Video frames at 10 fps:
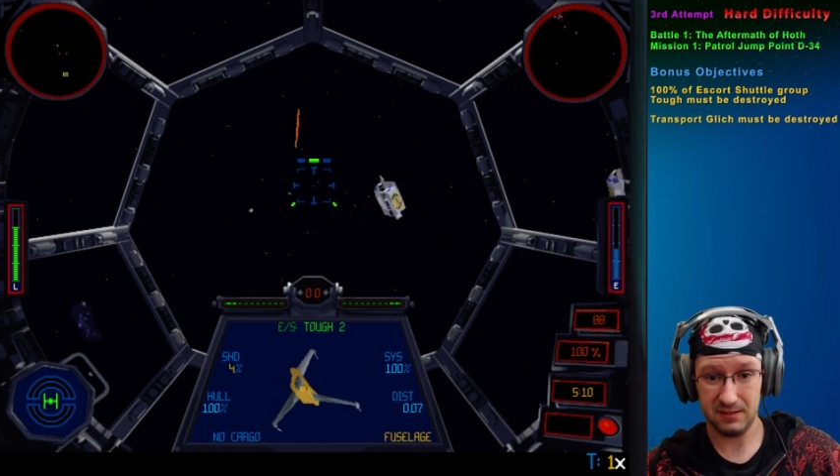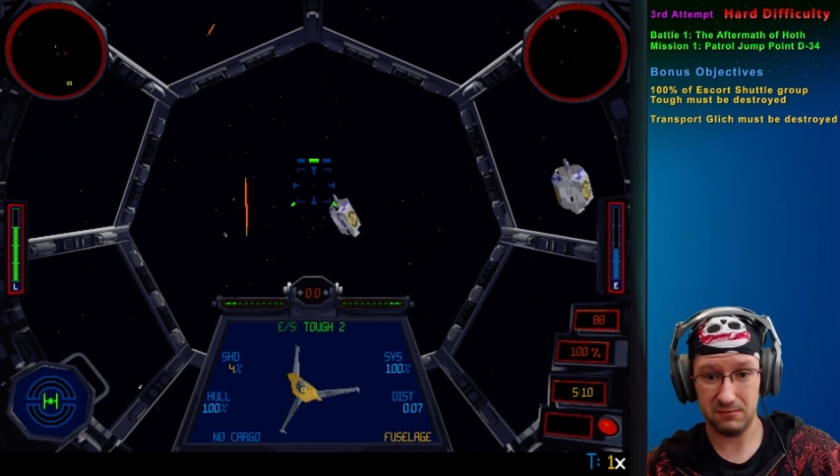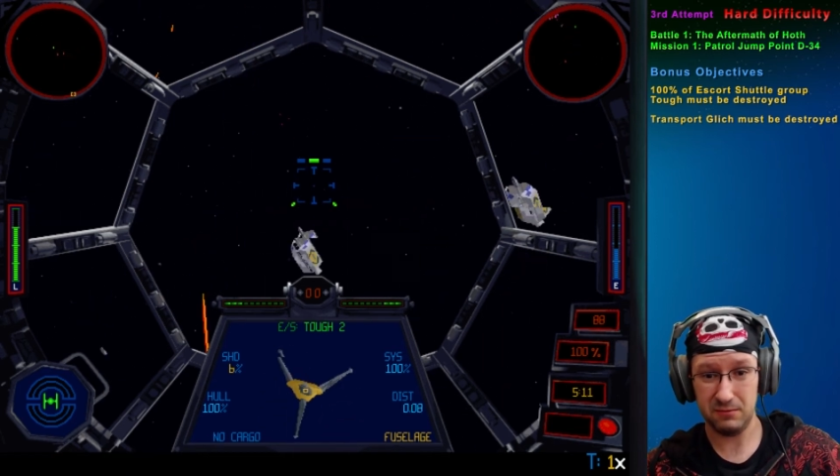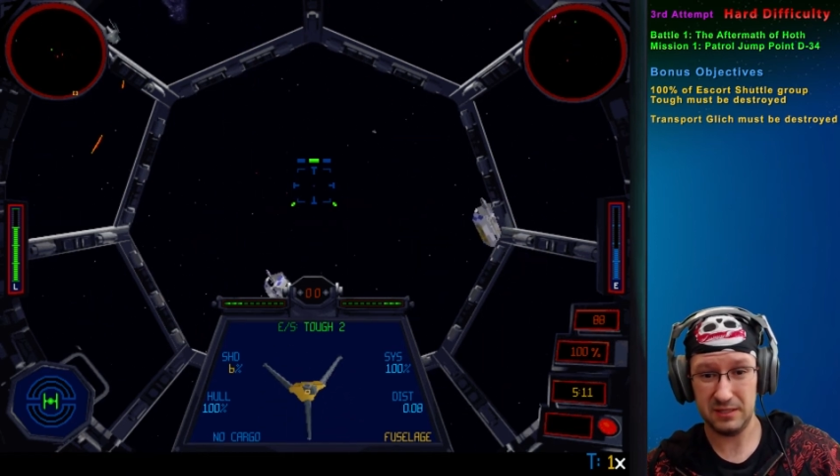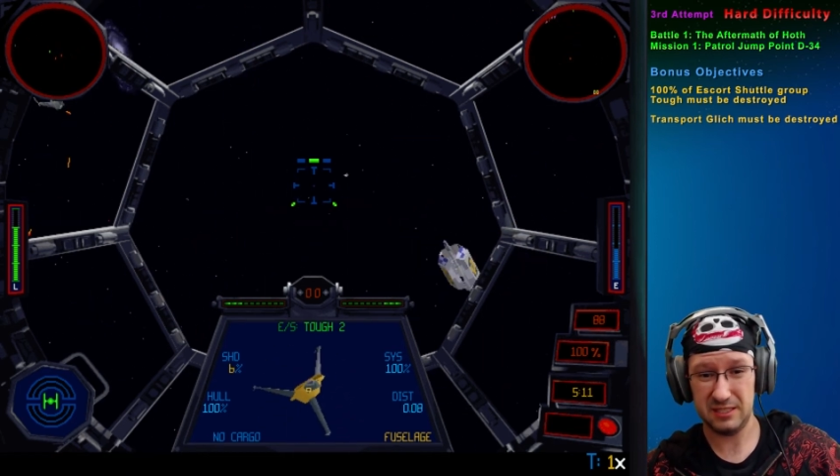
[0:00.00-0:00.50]

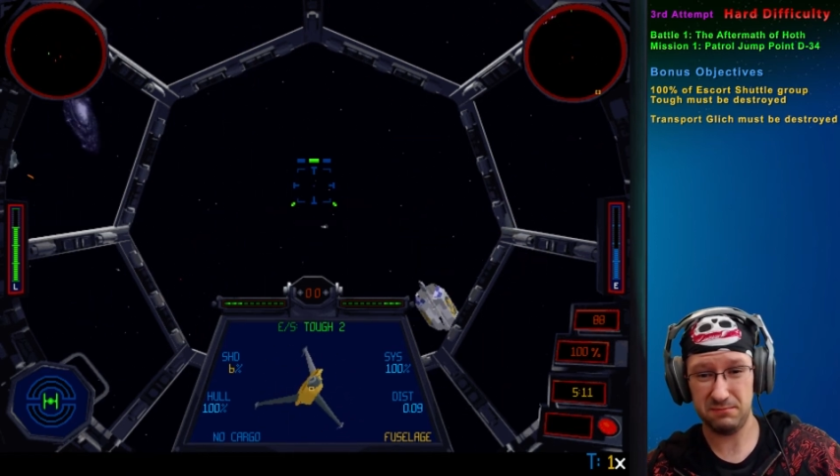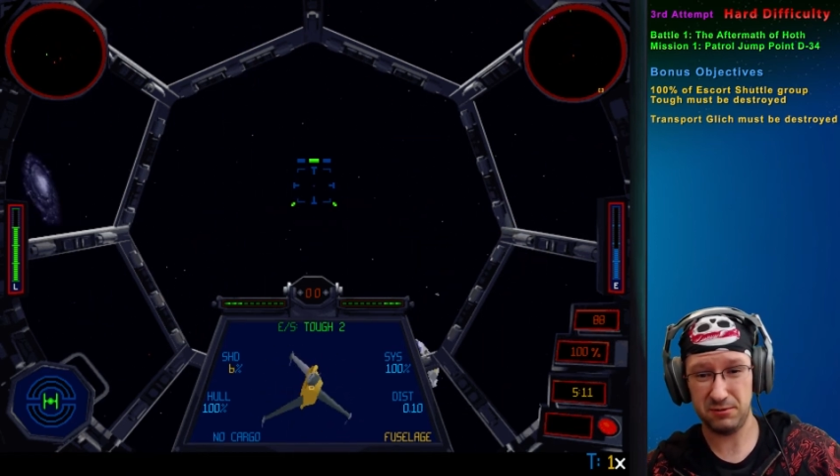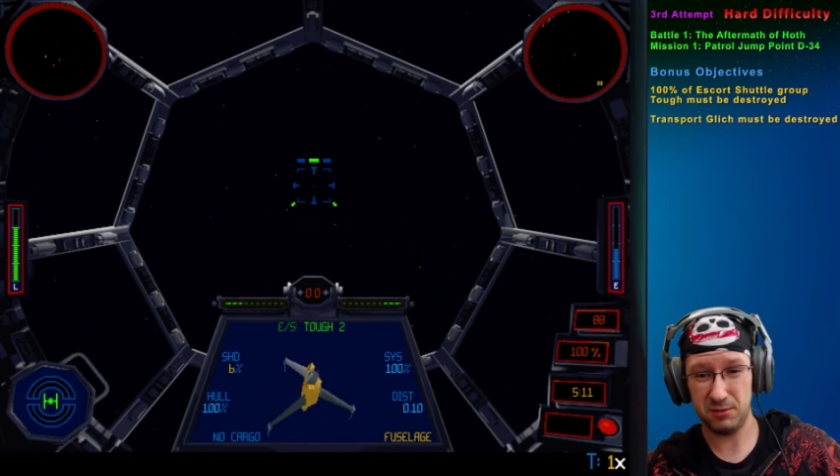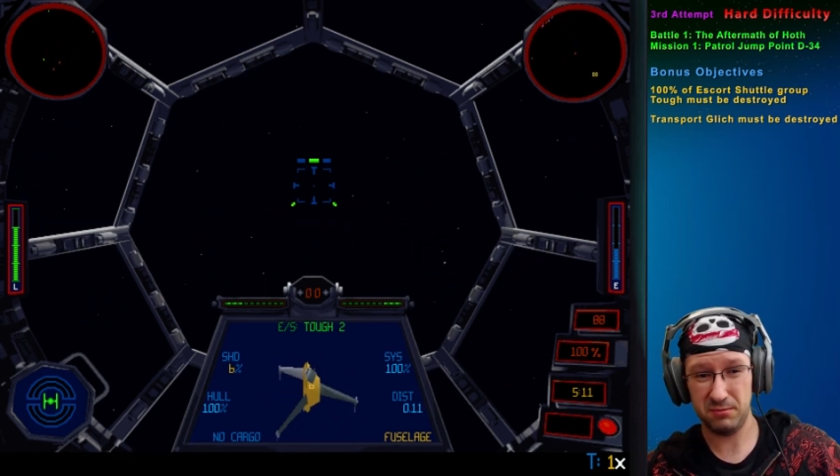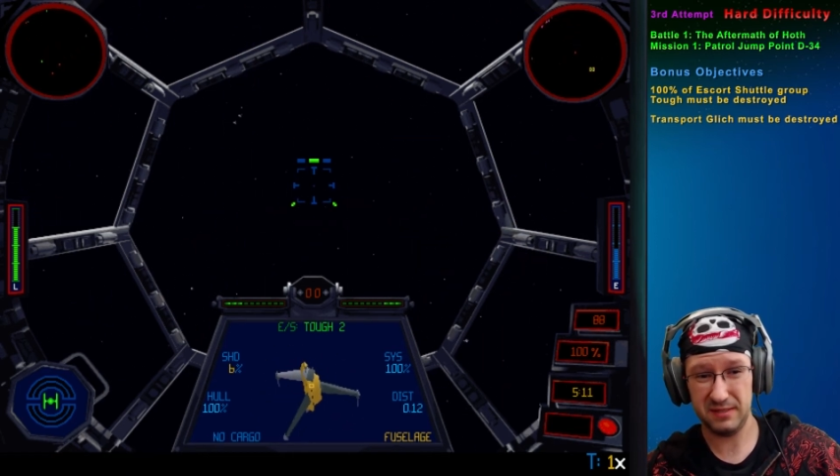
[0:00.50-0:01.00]
We should
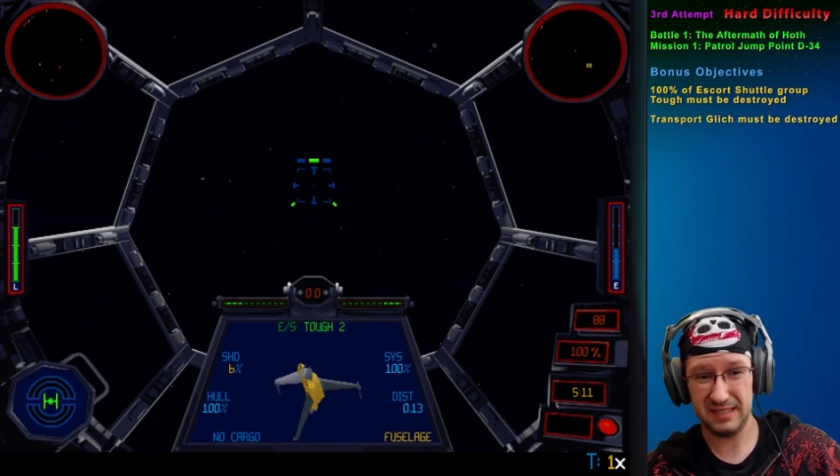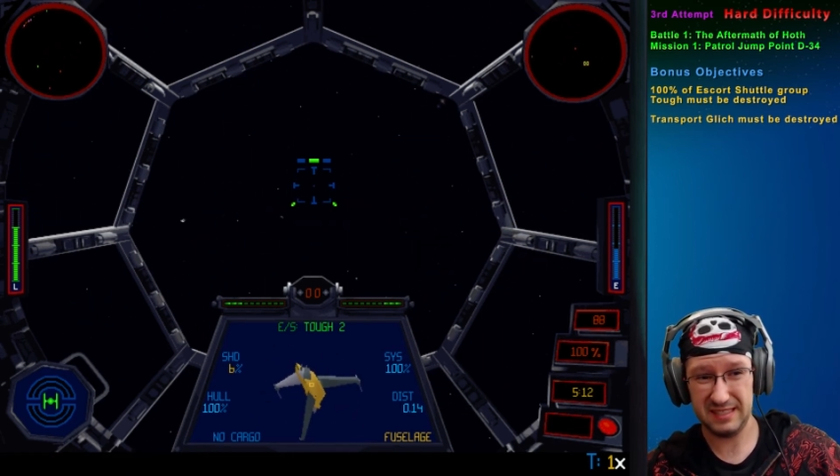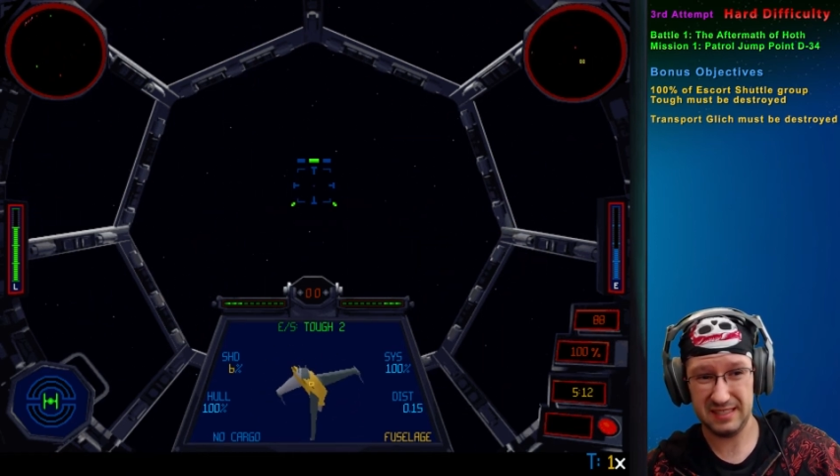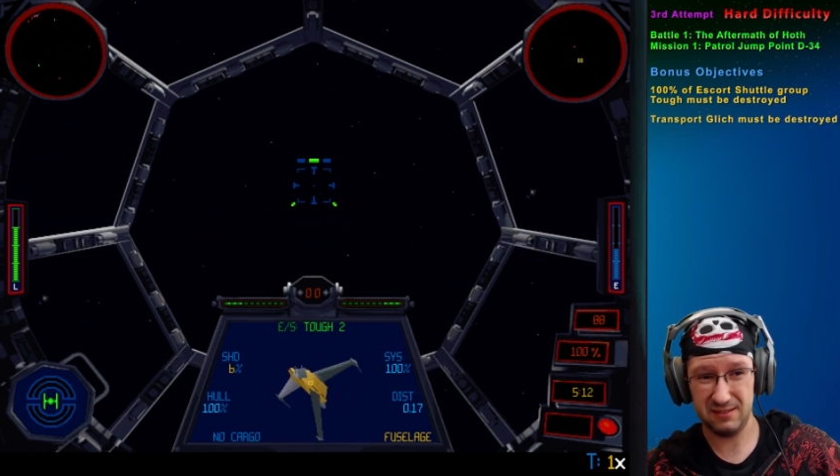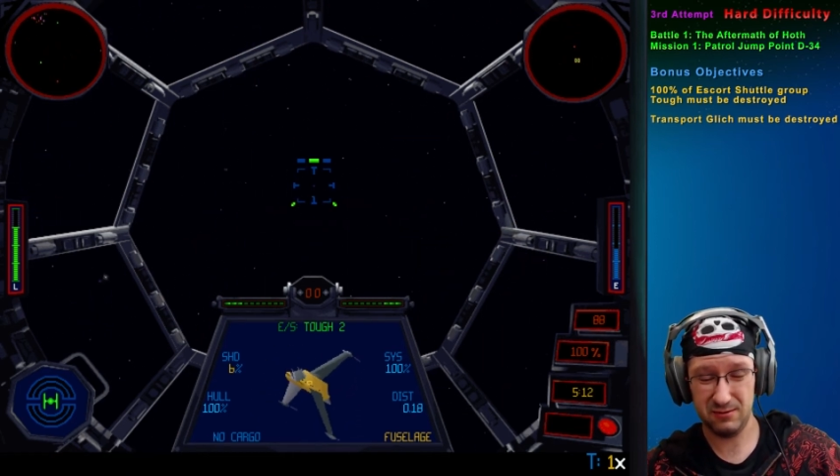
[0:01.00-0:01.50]

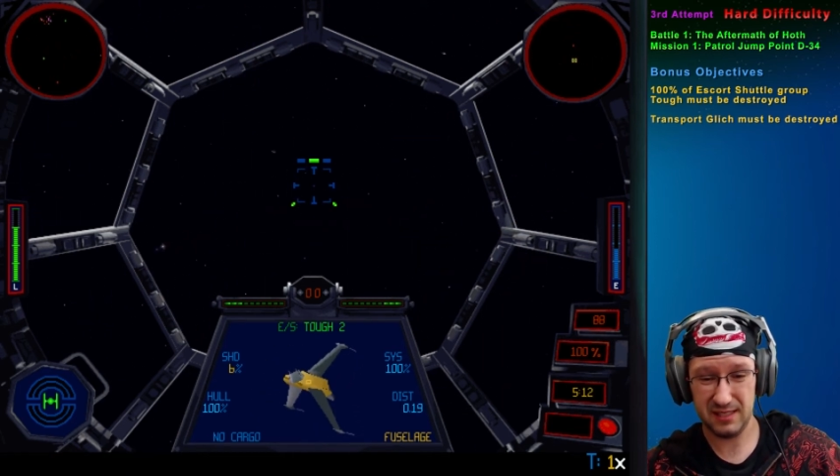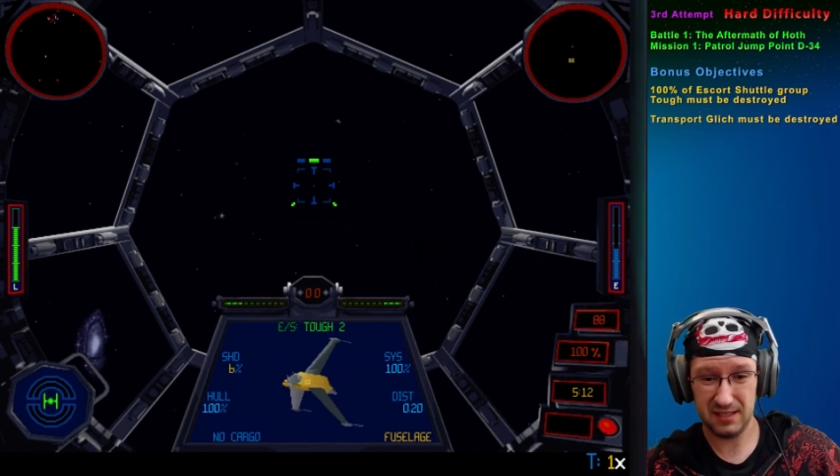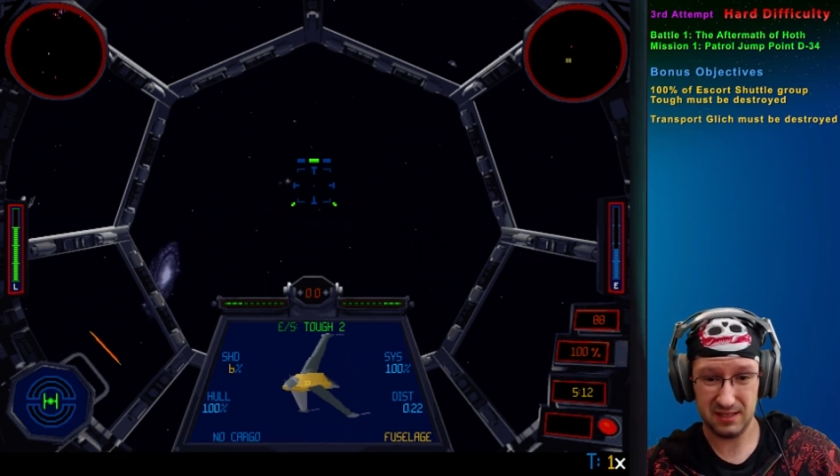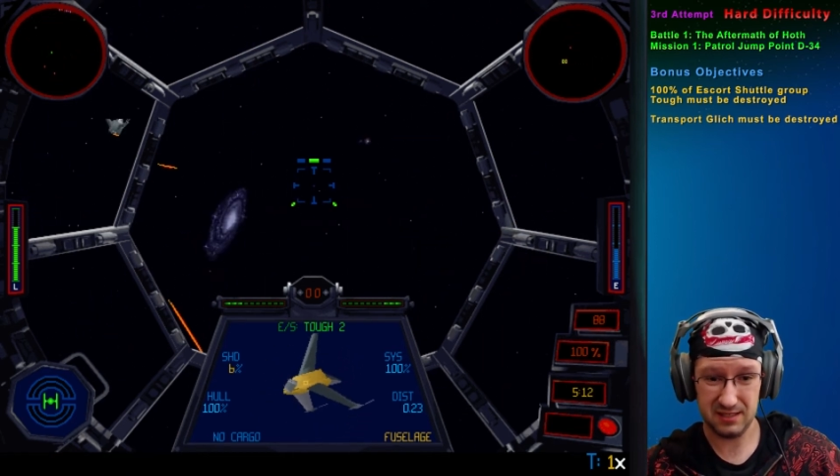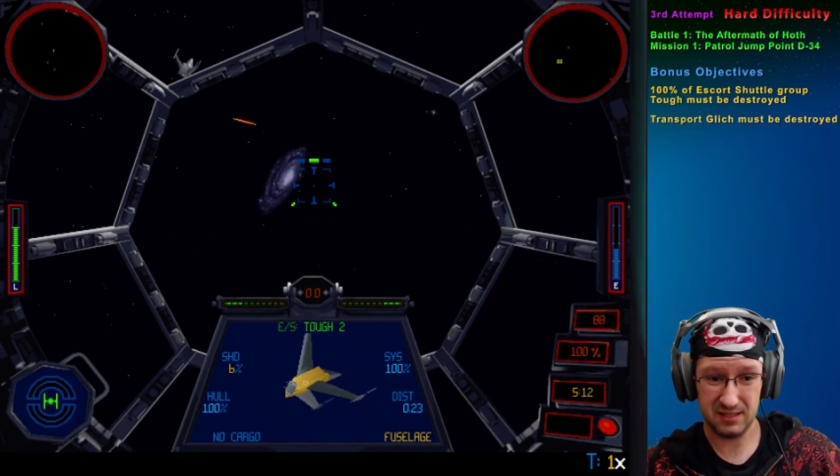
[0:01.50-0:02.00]
probably do
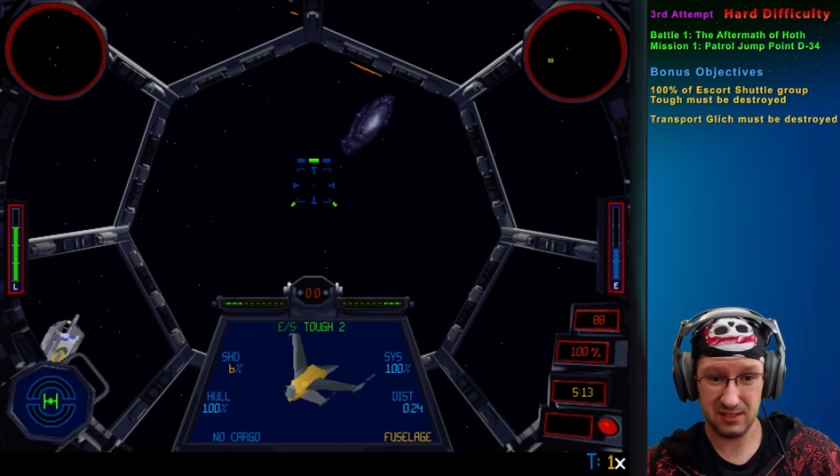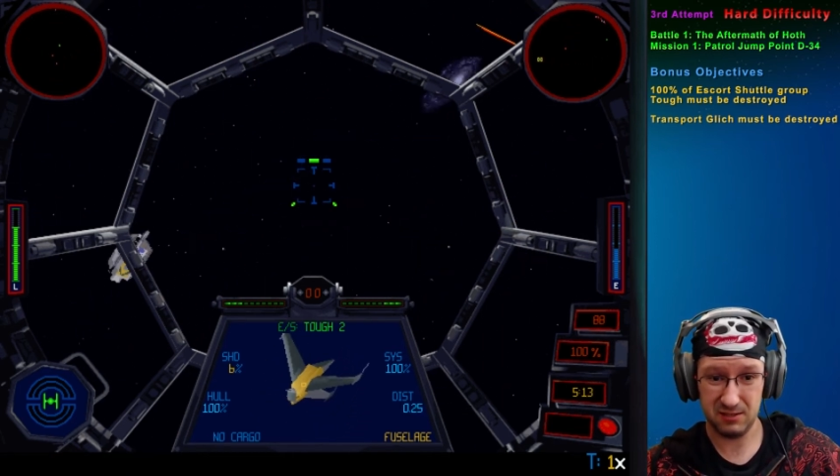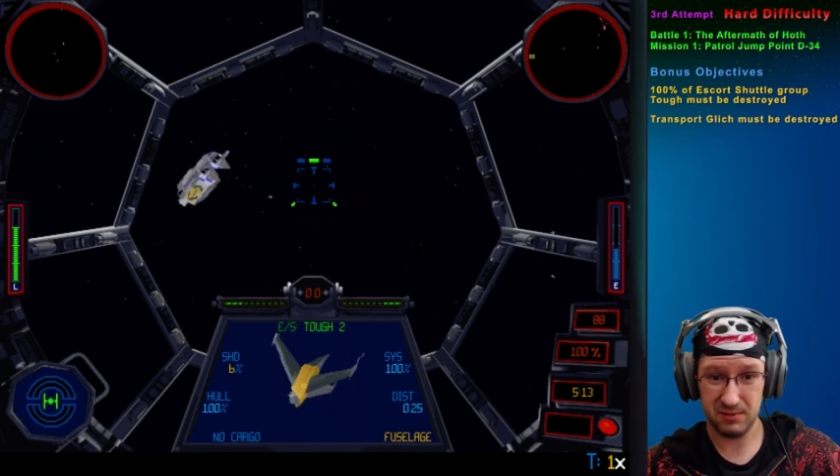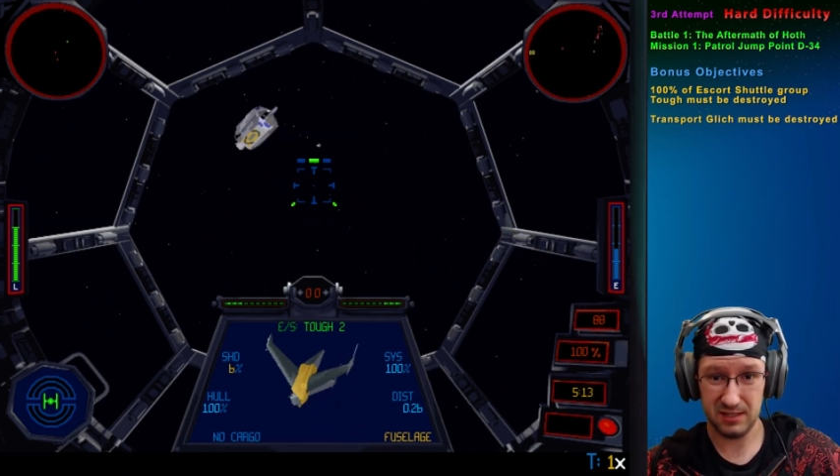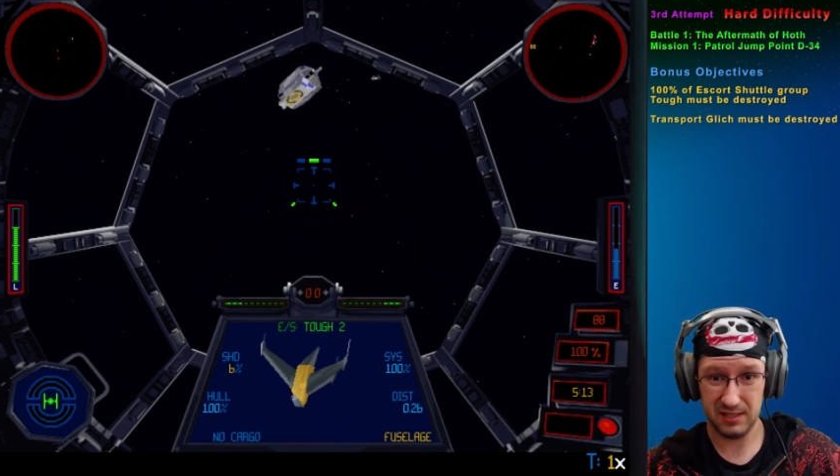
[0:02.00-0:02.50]
that because it's going
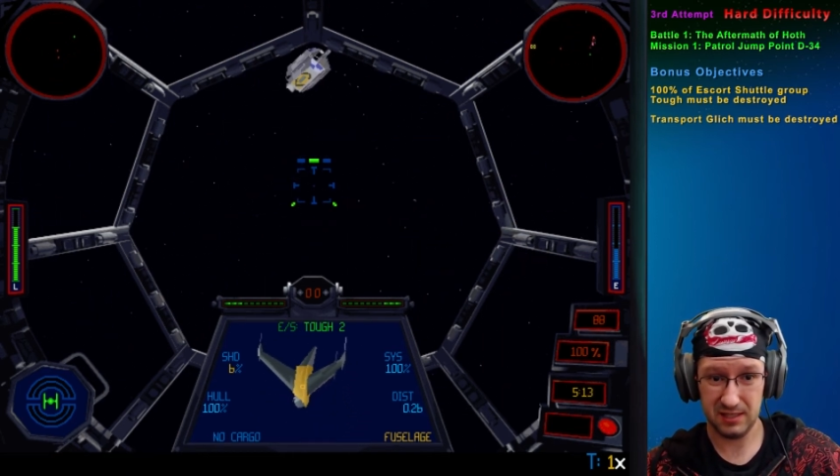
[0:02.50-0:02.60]
to be...